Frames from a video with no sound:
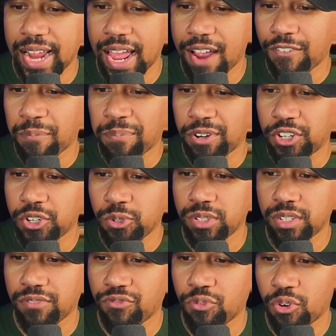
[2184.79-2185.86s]
ever
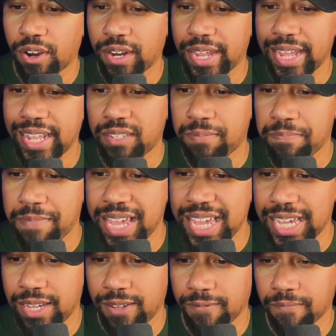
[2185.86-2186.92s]
produced for is me.